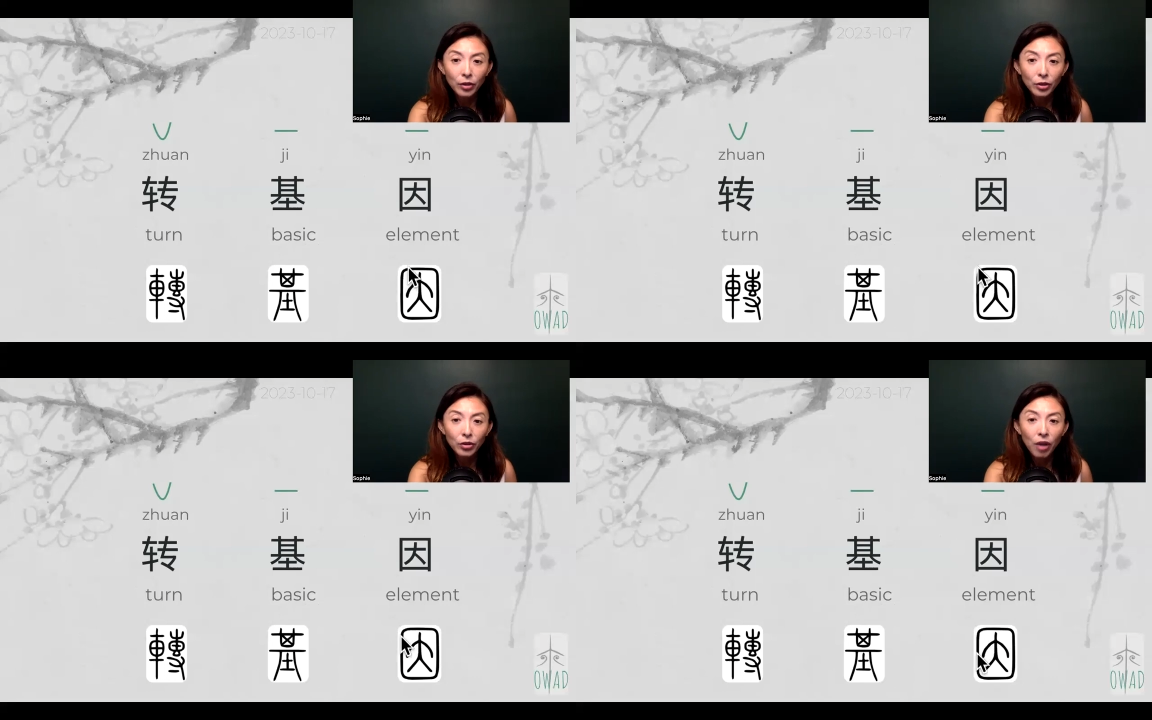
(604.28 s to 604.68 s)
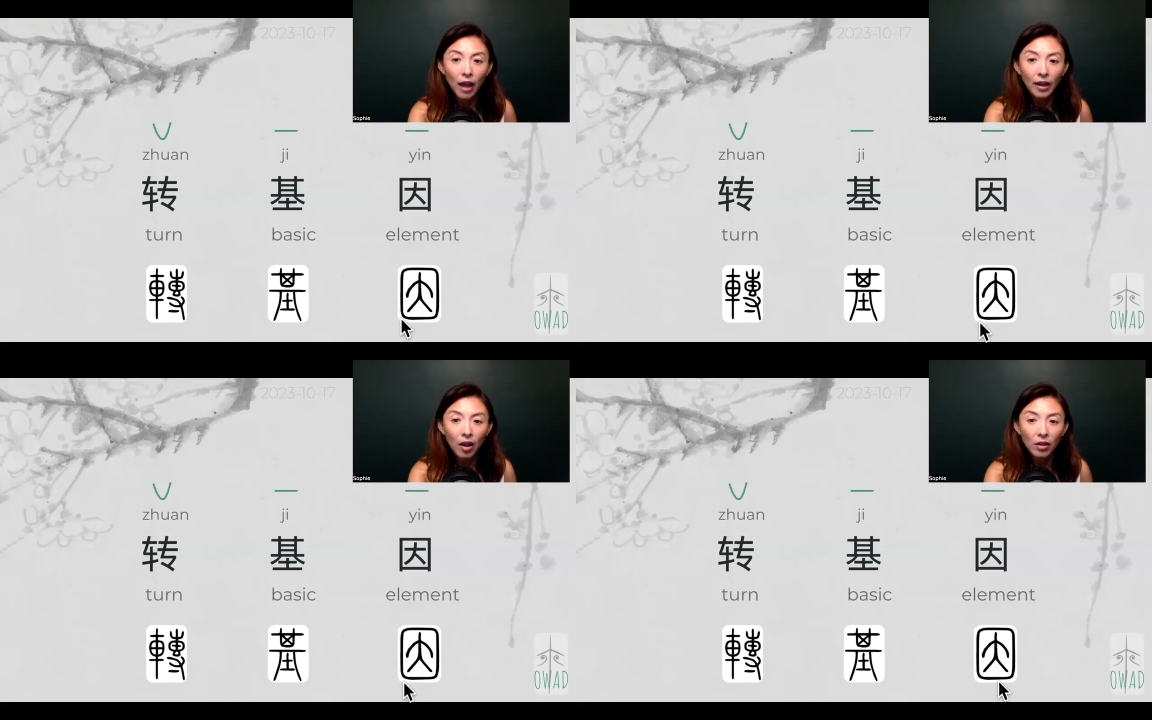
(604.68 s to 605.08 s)
you the two
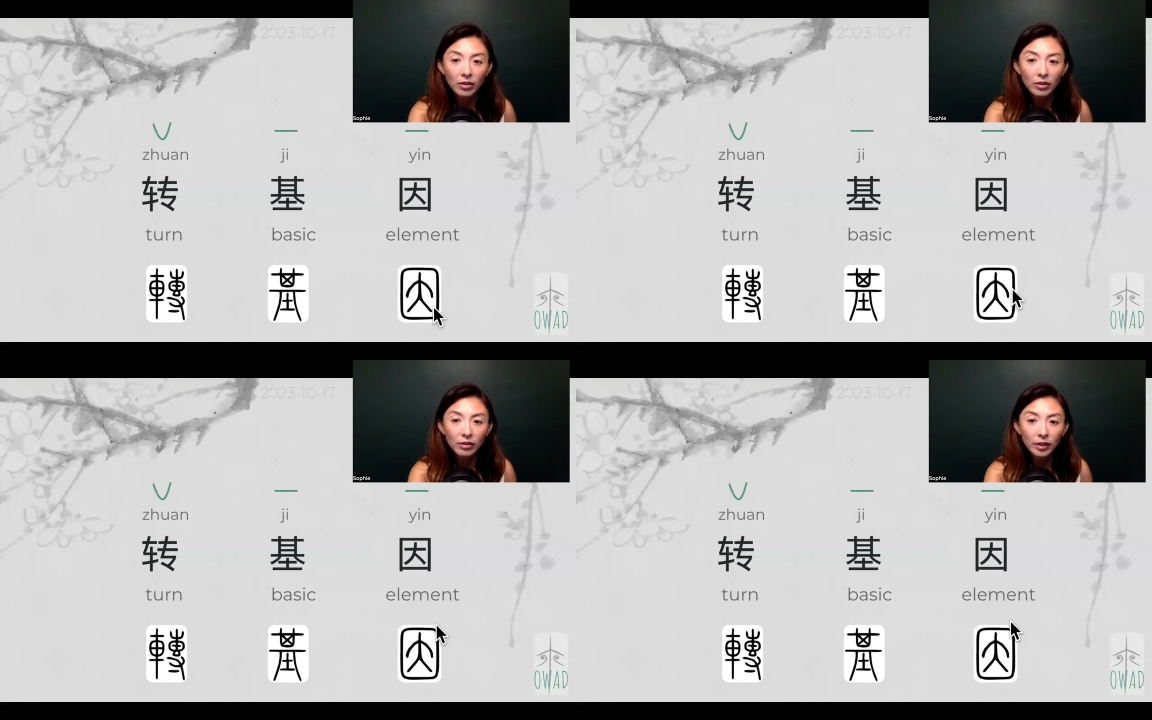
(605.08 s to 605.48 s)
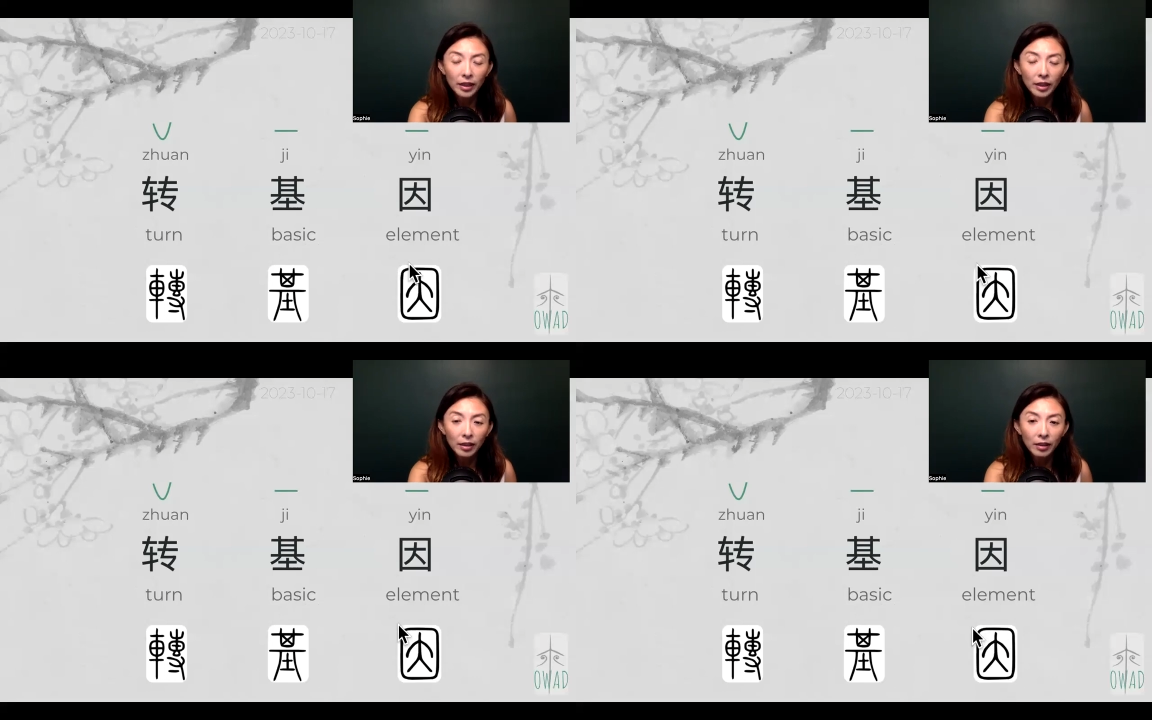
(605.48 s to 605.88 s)
icons
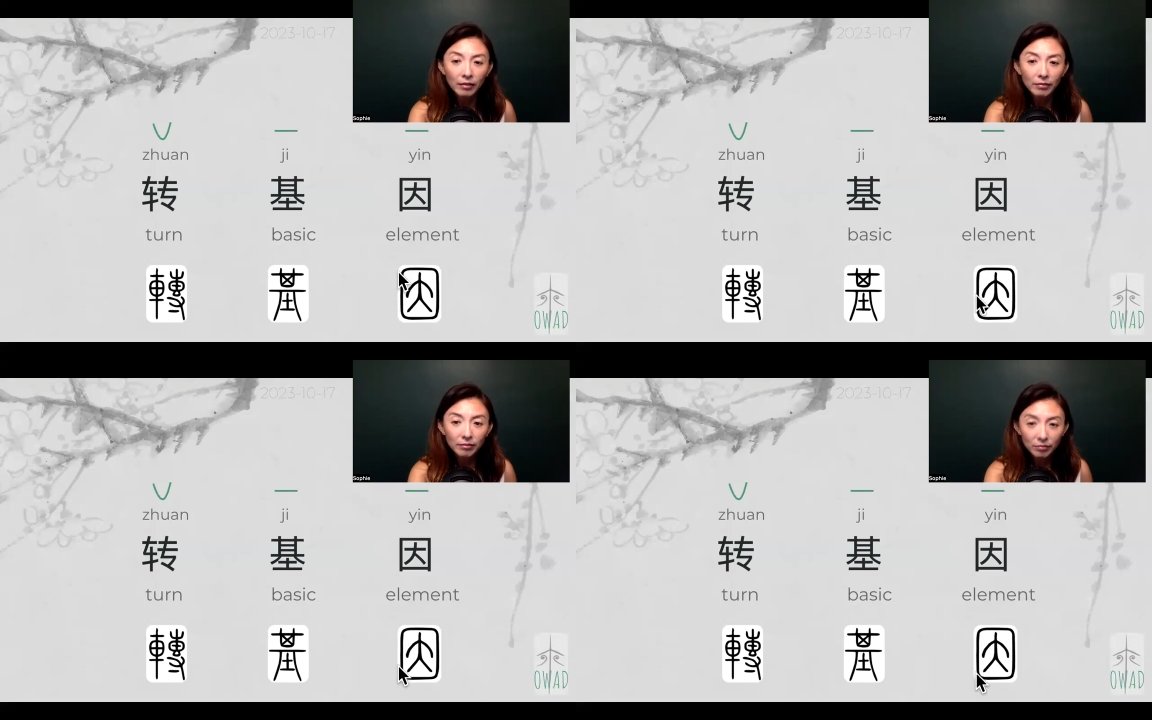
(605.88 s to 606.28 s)
here,